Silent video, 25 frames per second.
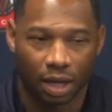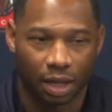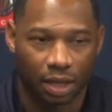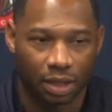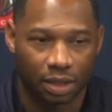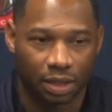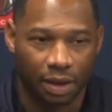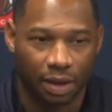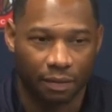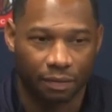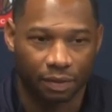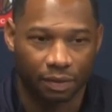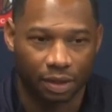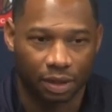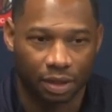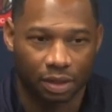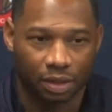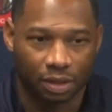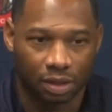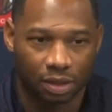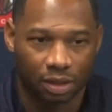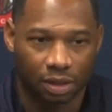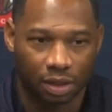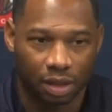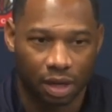it
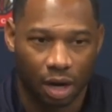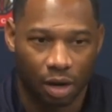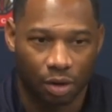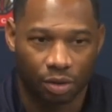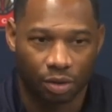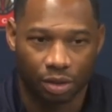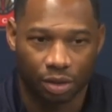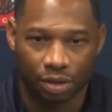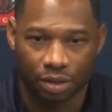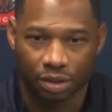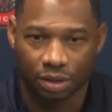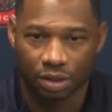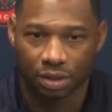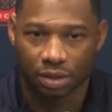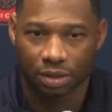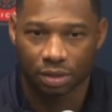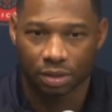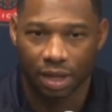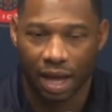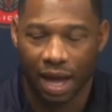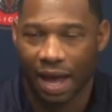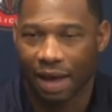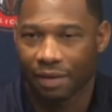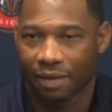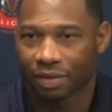definitely hurt us
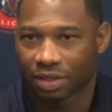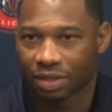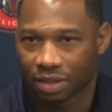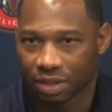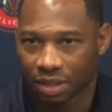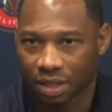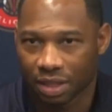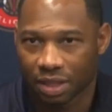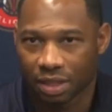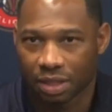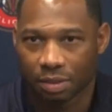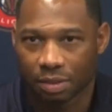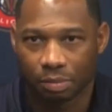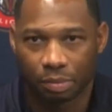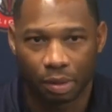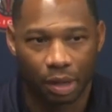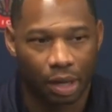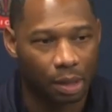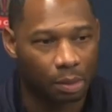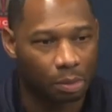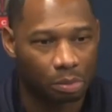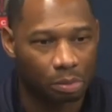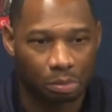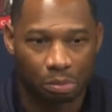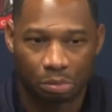not having Z,
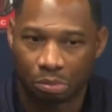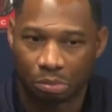but